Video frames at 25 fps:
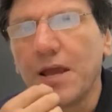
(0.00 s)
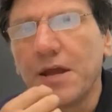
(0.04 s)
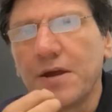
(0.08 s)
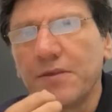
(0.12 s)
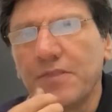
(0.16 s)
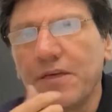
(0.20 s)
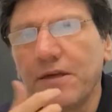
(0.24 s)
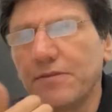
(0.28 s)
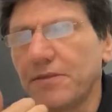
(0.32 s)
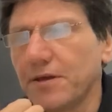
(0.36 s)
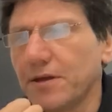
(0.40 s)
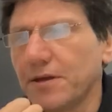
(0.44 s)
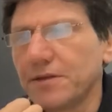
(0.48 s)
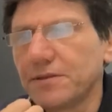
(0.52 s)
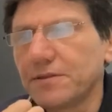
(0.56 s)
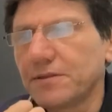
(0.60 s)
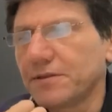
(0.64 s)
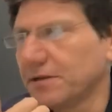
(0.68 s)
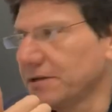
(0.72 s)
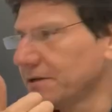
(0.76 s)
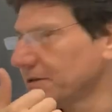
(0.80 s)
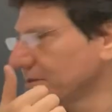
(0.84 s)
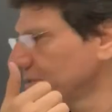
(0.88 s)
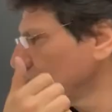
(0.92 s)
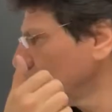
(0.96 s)
Then
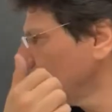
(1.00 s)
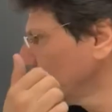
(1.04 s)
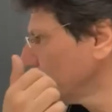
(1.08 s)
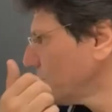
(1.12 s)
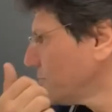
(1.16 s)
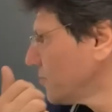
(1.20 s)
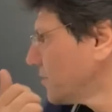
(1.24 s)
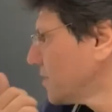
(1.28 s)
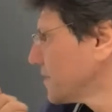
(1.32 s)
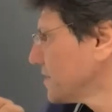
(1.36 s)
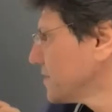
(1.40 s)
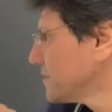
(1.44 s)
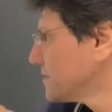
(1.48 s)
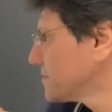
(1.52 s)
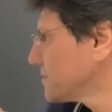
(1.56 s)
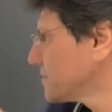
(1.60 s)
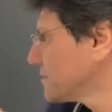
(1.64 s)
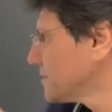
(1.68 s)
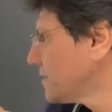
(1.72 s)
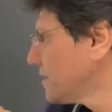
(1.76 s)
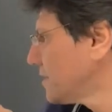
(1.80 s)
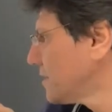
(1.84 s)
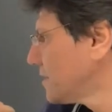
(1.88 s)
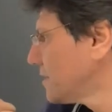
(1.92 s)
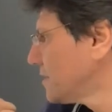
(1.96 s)
the other one
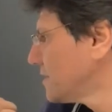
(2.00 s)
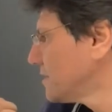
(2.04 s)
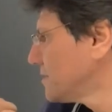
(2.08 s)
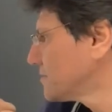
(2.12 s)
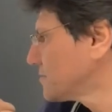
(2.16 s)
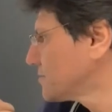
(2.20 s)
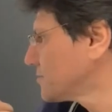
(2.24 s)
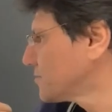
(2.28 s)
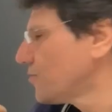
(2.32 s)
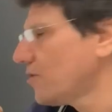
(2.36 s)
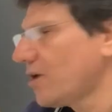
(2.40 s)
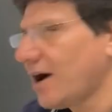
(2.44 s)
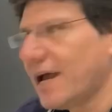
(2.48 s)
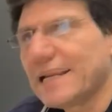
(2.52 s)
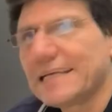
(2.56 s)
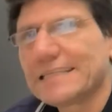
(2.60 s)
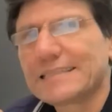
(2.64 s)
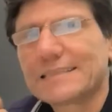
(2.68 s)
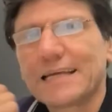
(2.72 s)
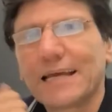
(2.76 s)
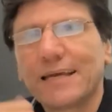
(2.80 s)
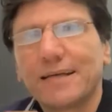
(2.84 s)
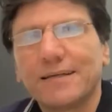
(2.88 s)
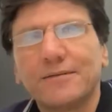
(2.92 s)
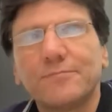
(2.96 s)
is
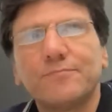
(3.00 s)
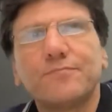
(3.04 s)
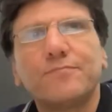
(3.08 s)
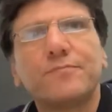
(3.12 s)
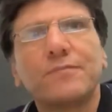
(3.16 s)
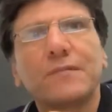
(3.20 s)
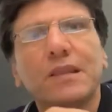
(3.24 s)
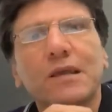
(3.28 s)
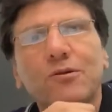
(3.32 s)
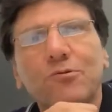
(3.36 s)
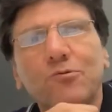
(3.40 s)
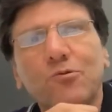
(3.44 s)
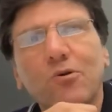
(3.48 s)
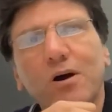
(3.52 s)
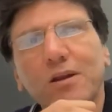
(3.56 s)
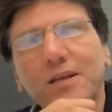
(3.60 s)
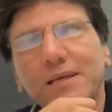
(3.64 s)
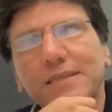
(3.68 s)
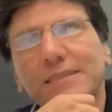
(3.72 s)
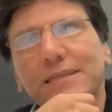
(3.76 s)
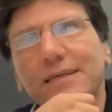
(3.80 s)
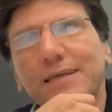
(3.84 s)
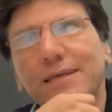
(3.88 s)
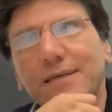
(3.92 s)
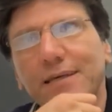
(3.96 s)
quality.
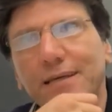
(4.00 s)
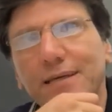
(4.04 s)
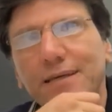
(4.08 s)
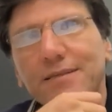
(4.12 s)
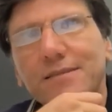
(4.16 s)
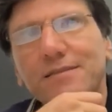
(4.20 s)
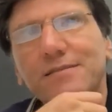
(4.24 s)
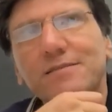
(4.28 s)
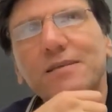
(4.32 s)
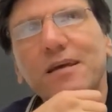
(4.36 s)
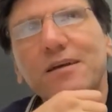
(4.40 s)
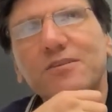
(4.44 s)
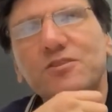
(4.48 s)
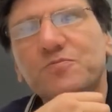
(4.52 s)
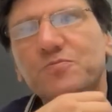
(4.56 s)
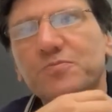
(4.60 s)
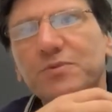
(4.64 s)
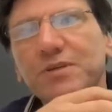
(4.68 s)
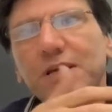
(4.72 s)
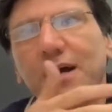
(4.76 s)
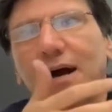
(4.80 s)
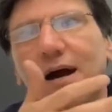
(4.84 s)
Quality is just be